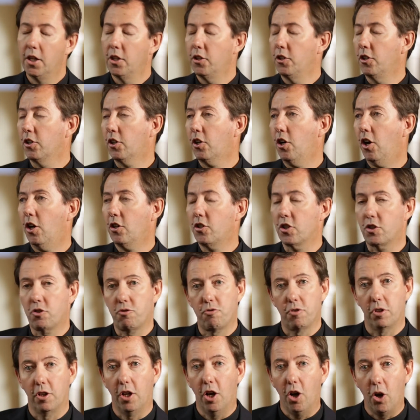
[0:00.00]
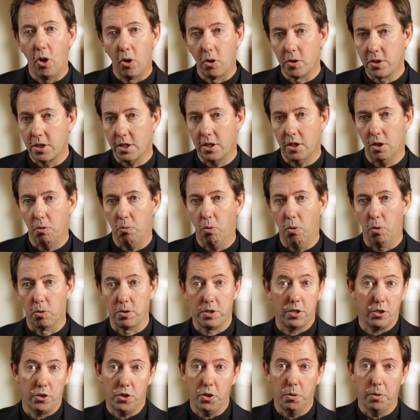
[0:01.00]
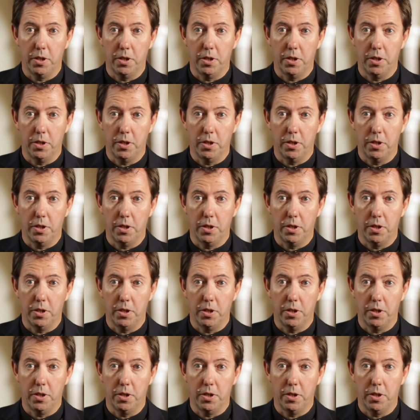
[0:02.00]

You can't just drill holes in the walls and do